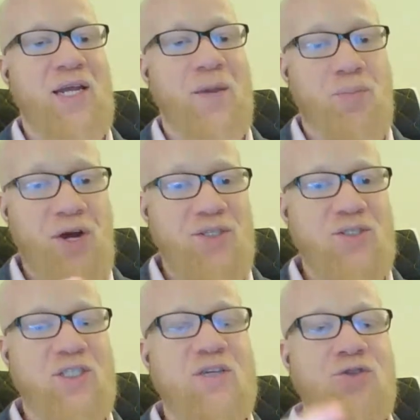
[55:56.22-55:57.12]
And that
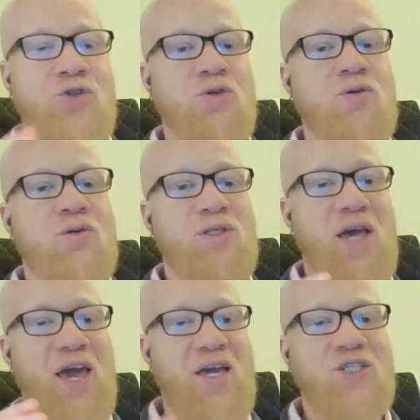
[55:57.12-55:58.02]
presence gives you
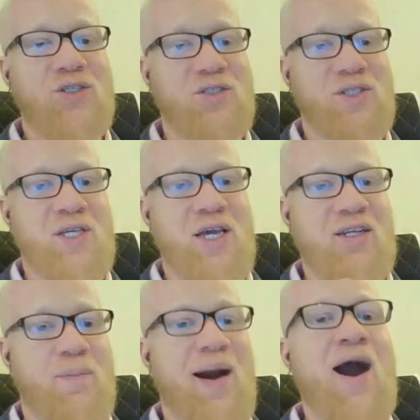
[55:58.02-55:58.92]
the agency and
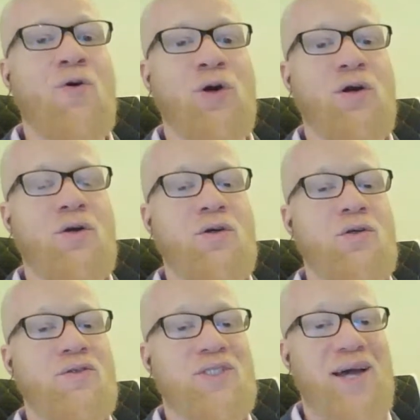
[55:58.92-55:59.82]
the power
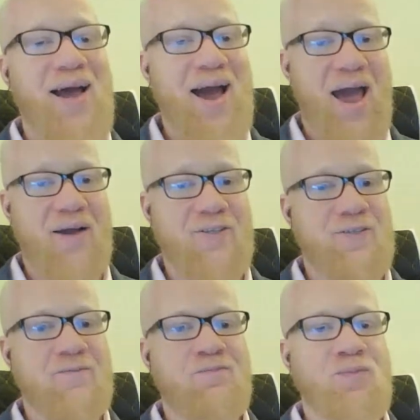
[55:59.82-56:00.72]
to
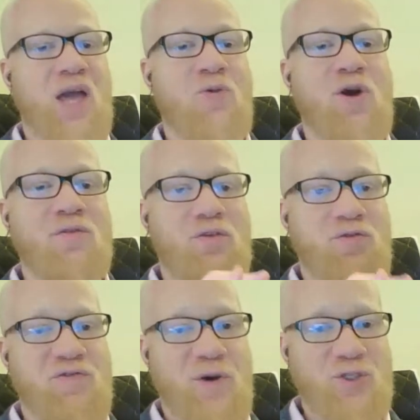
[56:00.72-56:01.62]
act. And one of the
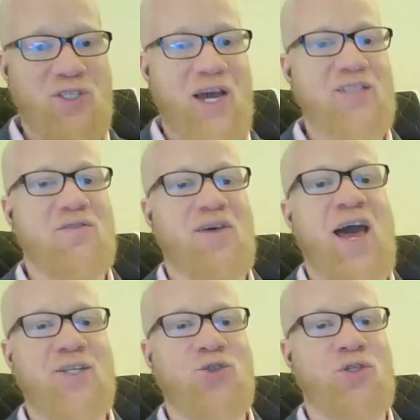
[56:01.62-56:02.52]
first kinds of
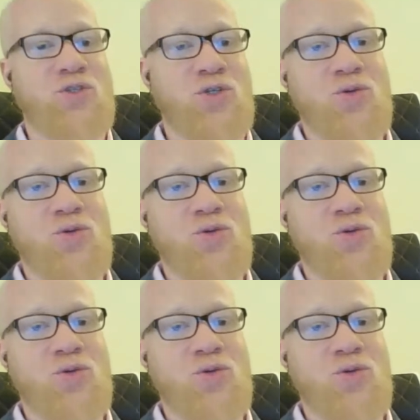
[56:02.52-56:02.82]
acts you can